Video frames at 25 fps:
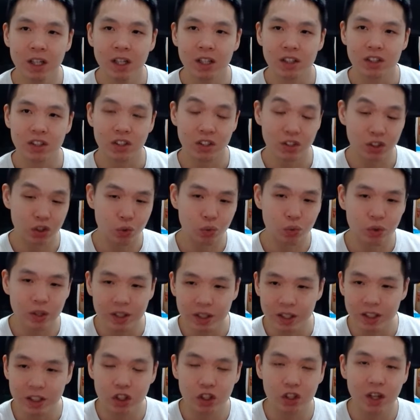So it's
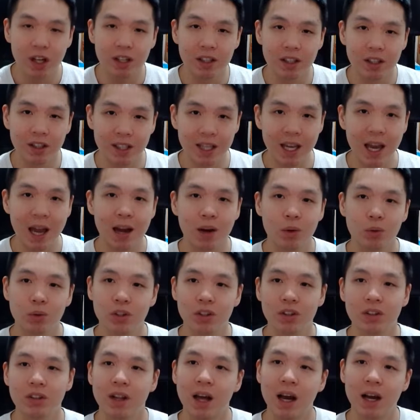really trying to
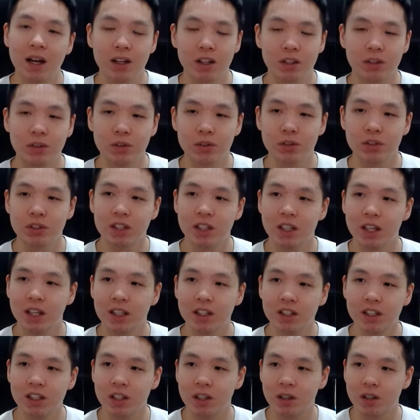counter that
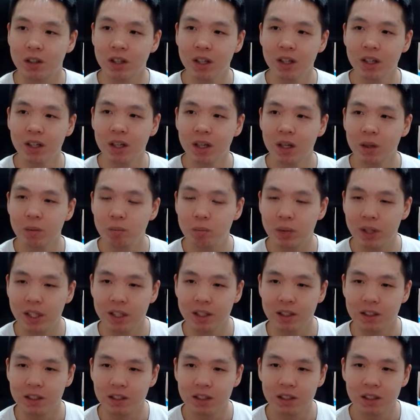hallucination
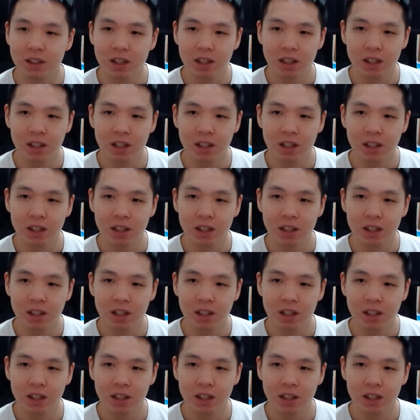piece.